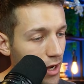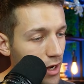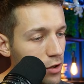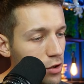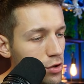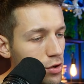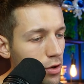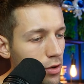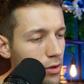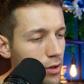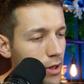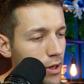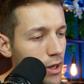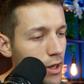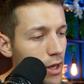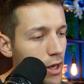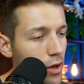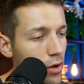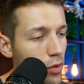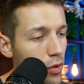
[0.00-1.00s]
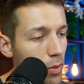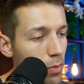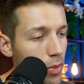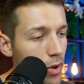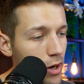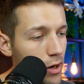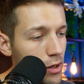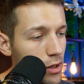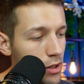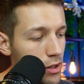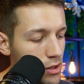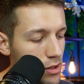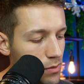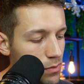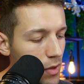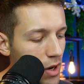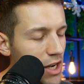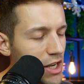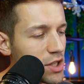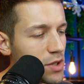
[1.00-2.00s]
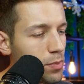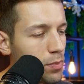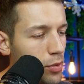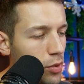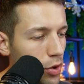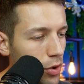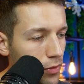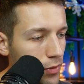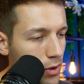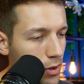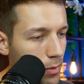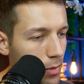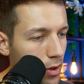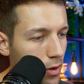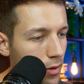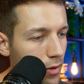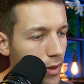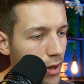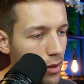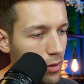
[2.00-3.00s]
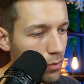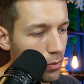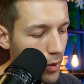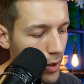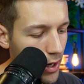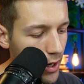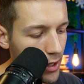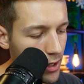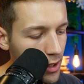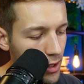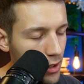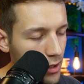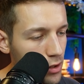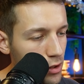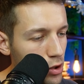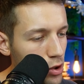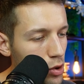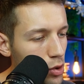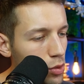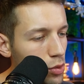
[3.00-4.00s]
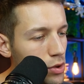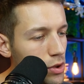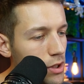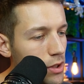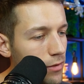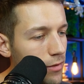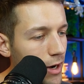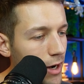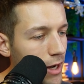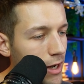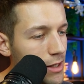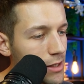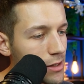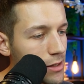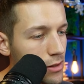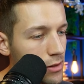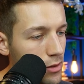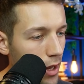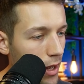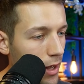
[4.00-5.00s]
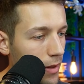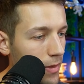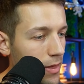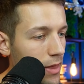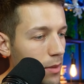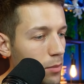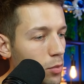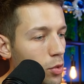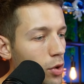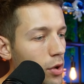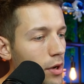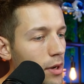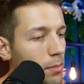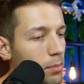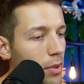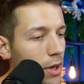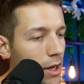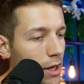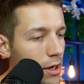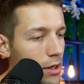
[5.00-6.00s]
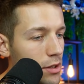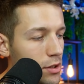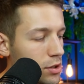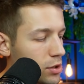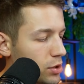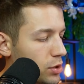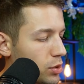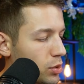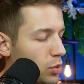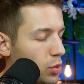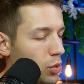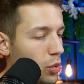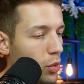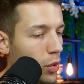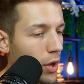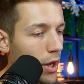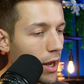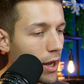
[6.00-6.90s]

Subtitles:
actually, repairing is much profitable than buying a new device, and the more repairs you